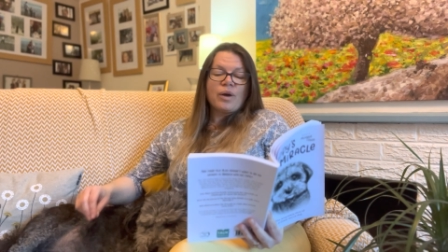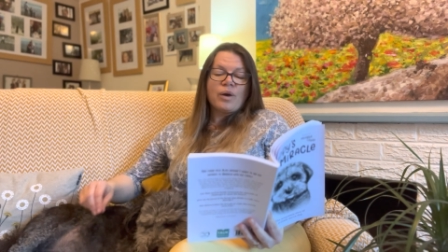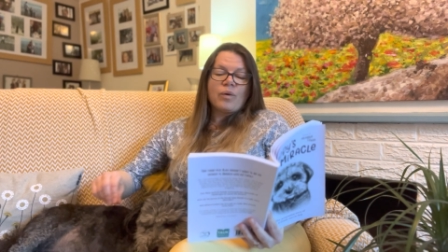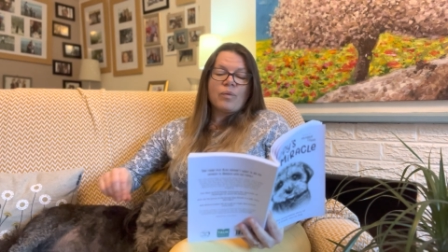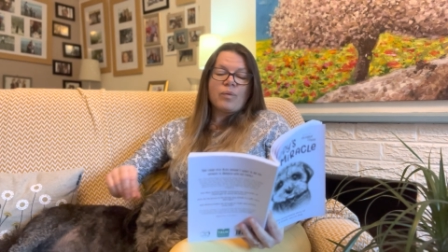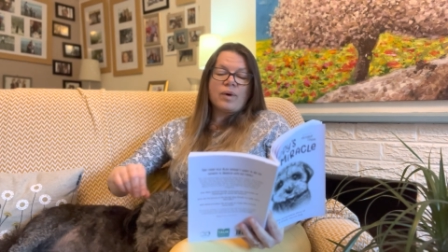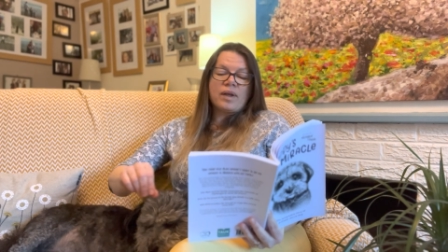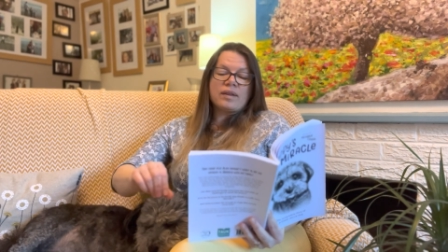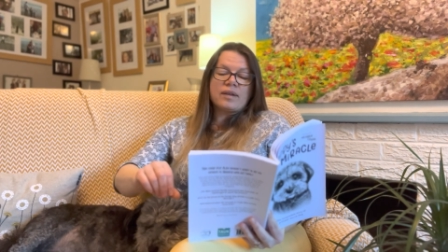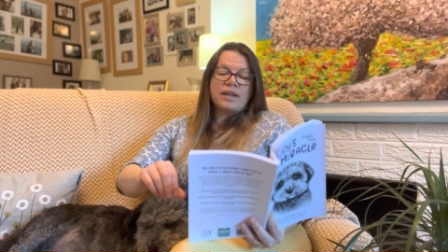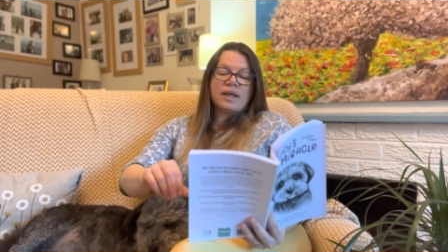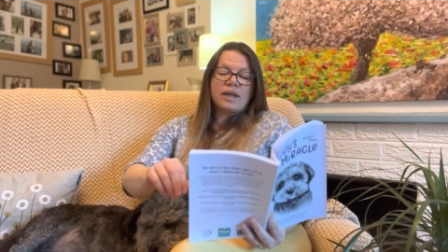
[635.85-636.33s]

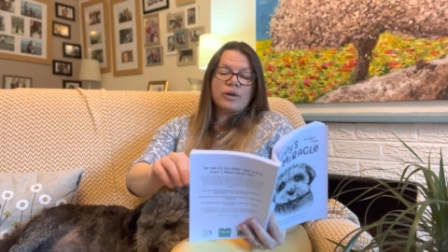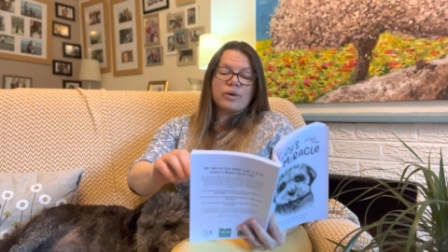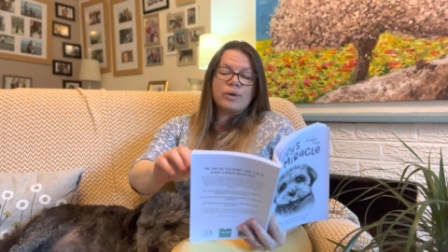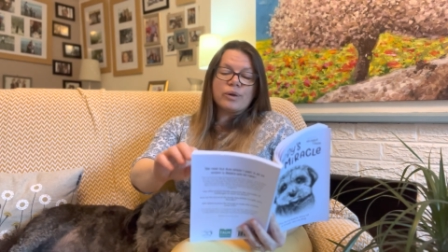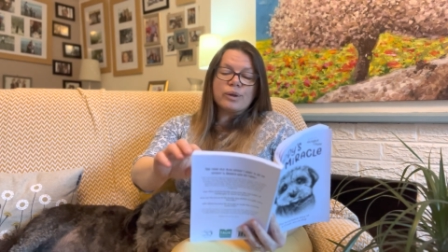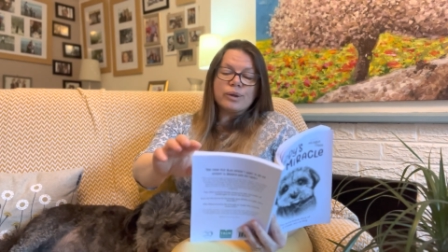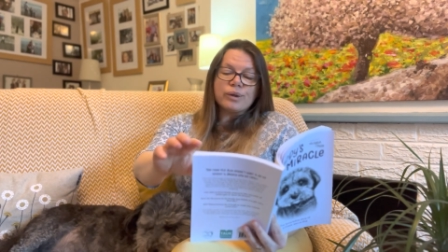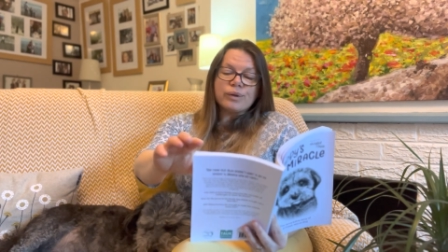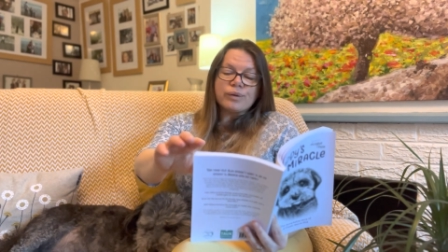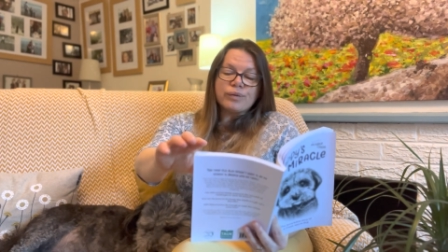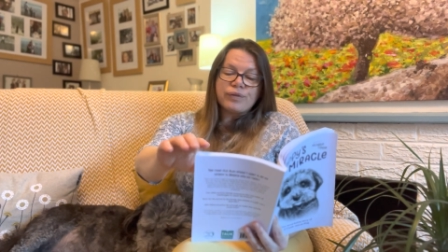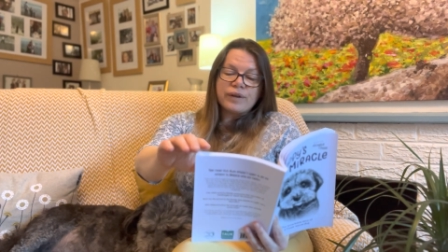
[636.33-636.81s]
When they
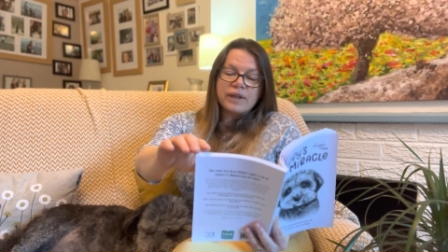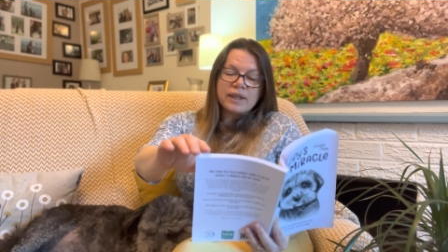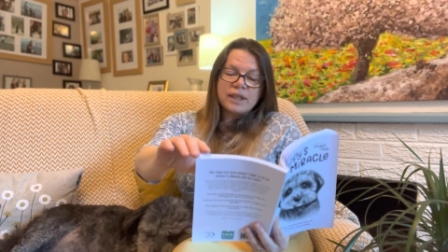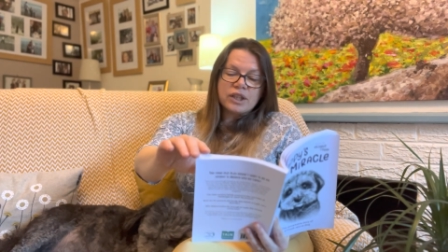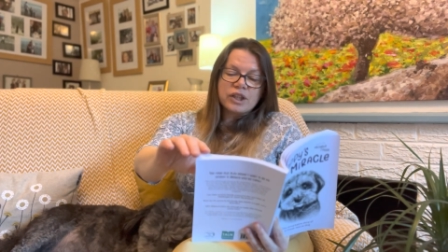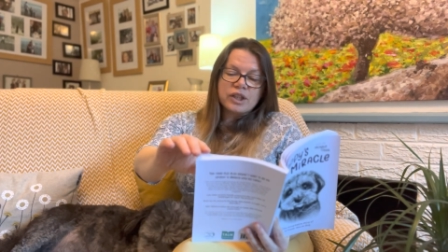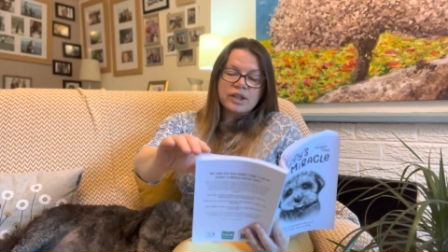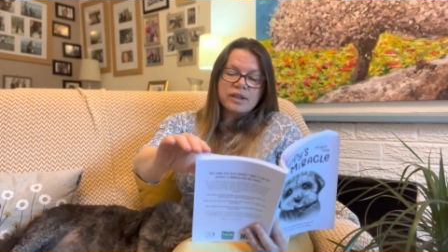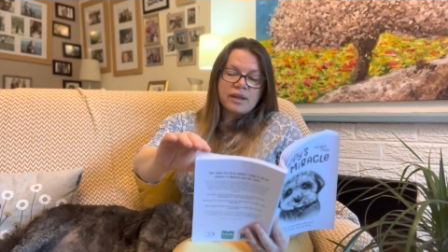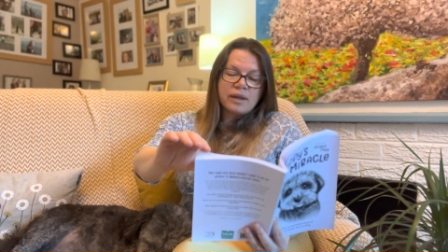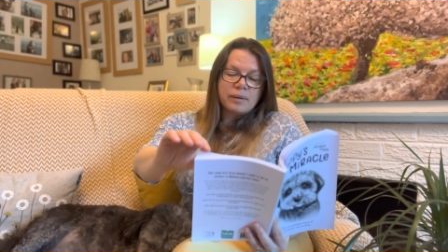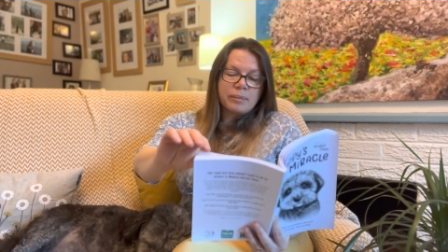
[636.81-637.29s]
all
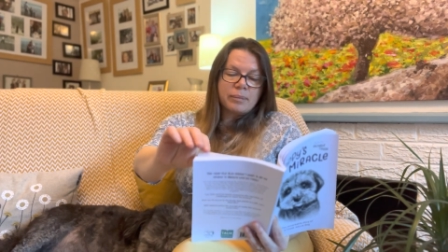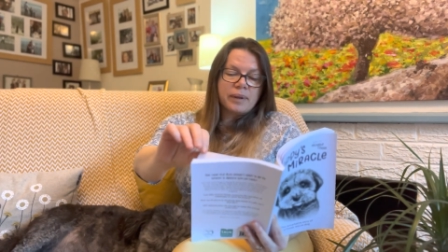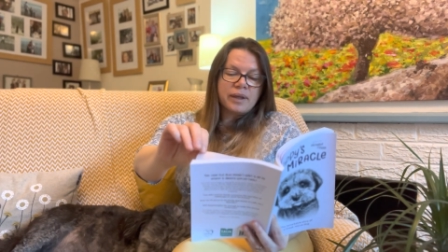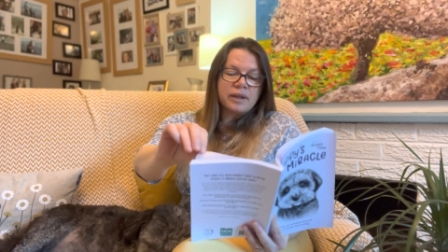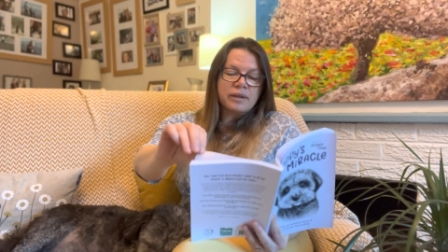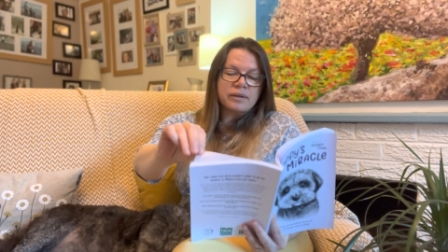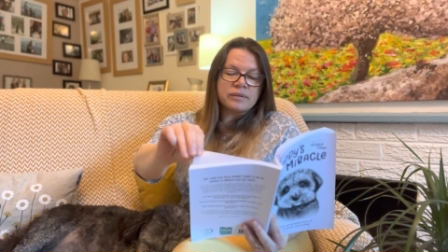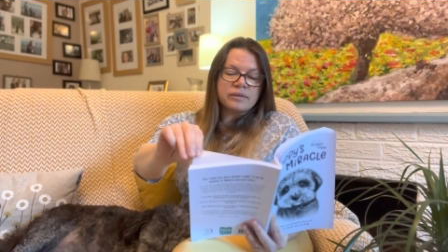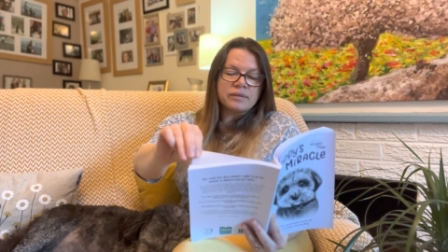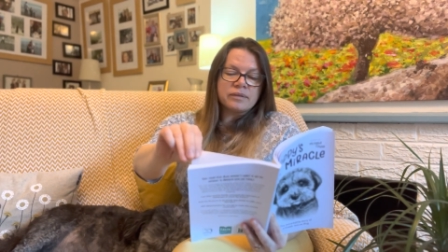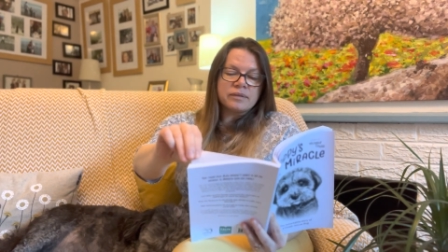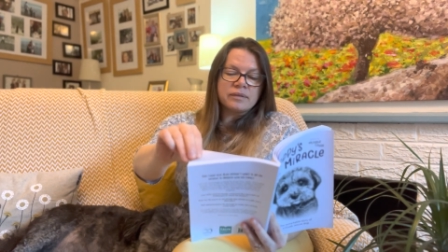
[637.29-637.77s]
finished their
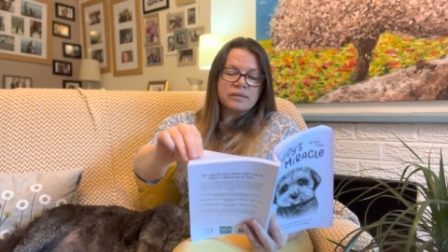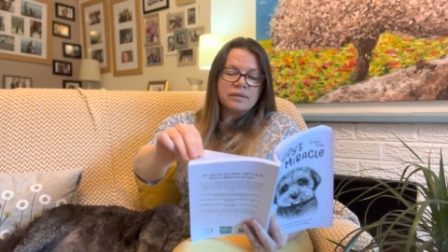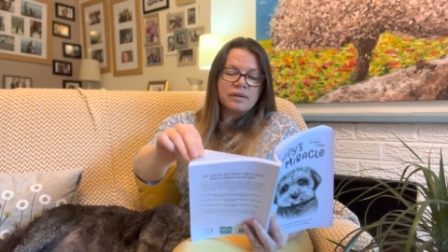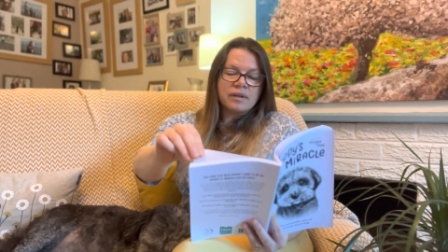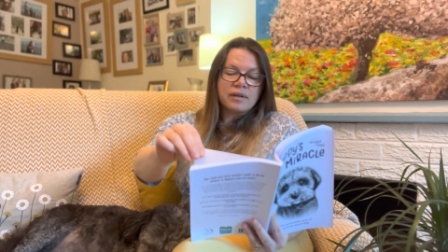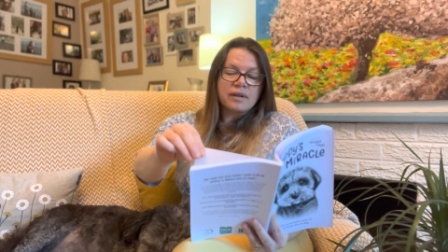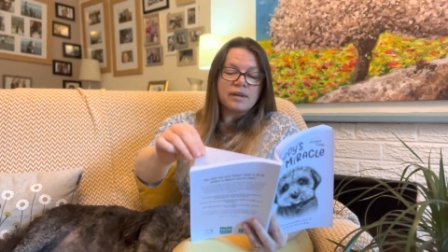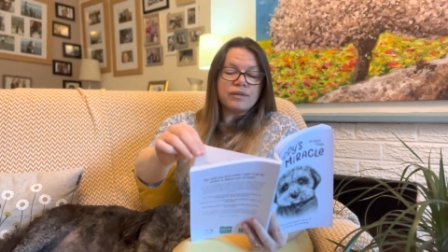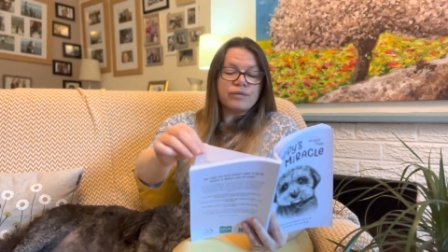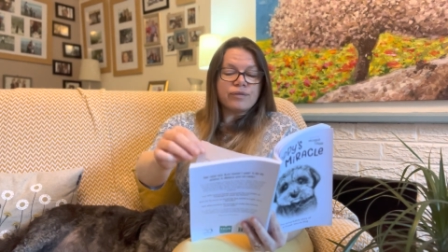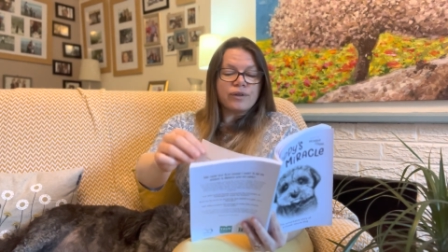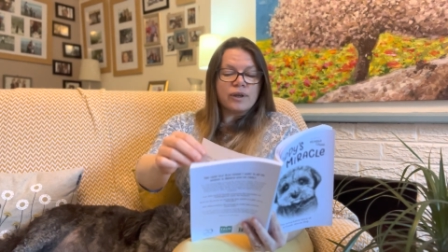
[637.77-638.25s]
meal,
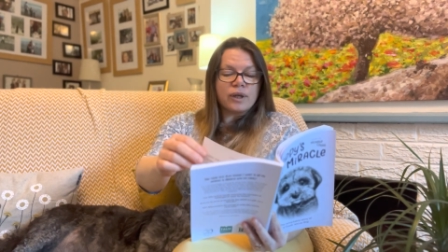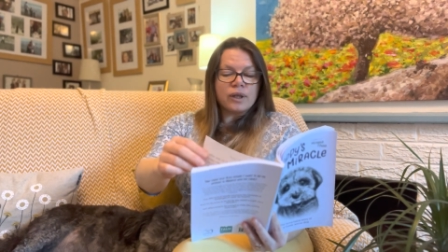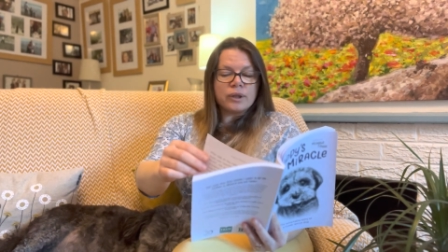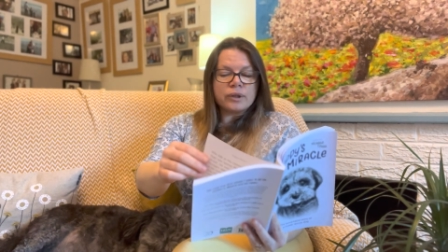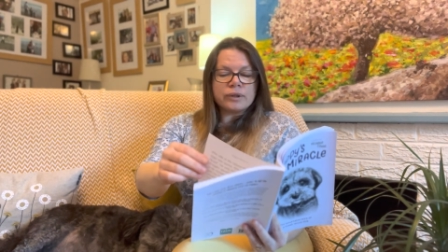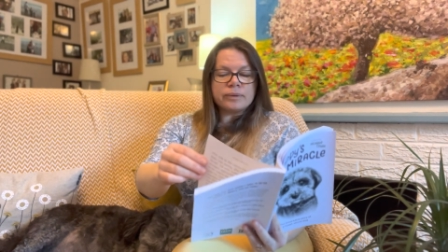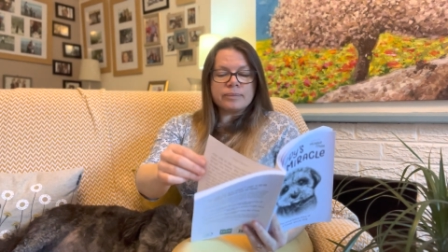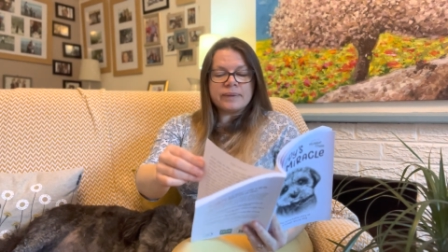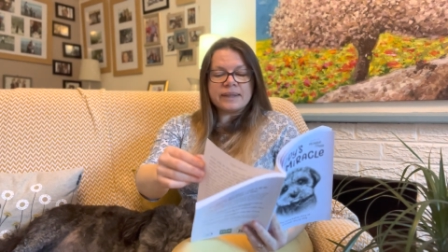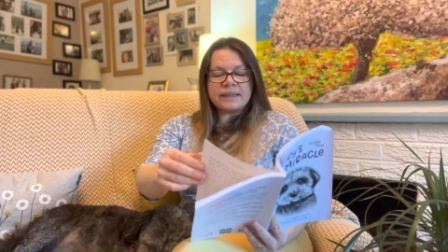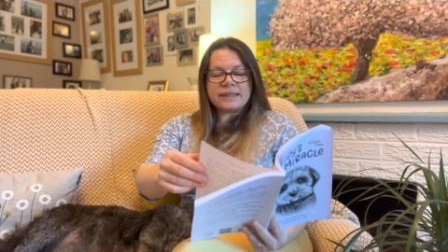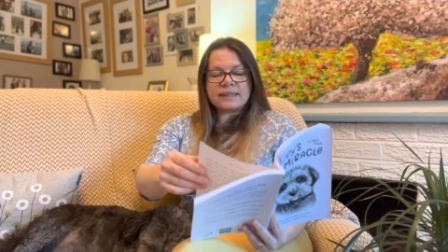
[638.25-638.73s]
they
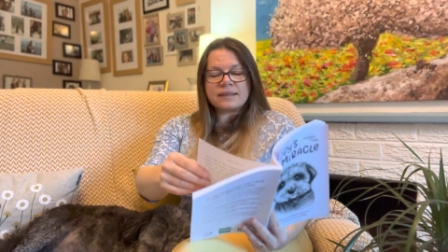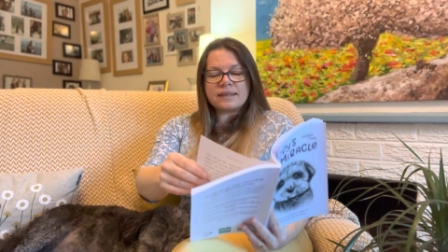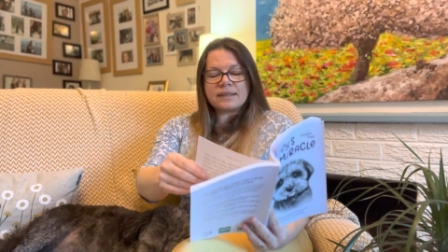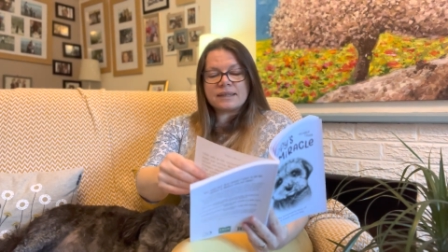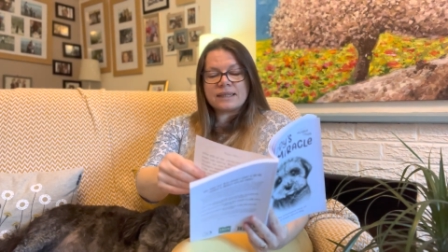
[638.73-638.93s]
followed Mr.